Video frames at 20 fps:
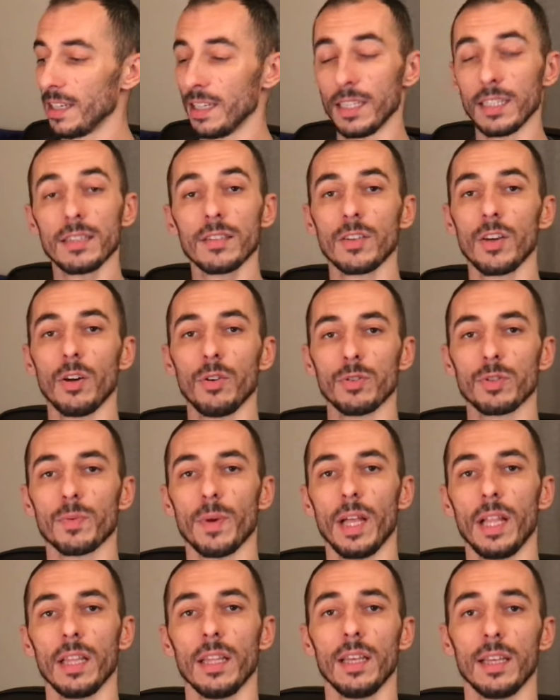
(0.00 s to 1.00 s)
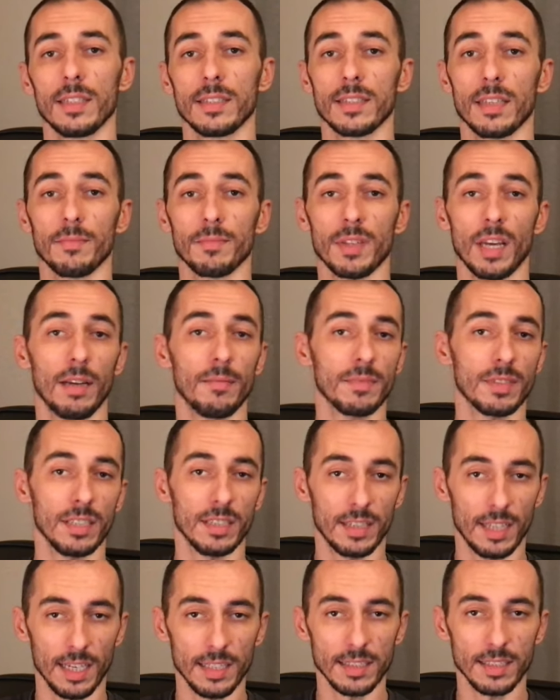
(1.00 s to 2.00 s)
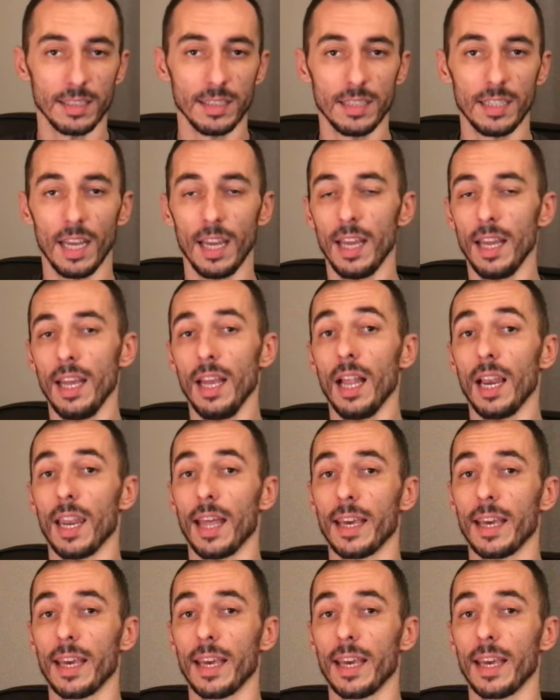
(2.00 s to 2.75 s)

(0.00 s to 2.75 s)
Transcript: it goes well, sometimes it doesn't.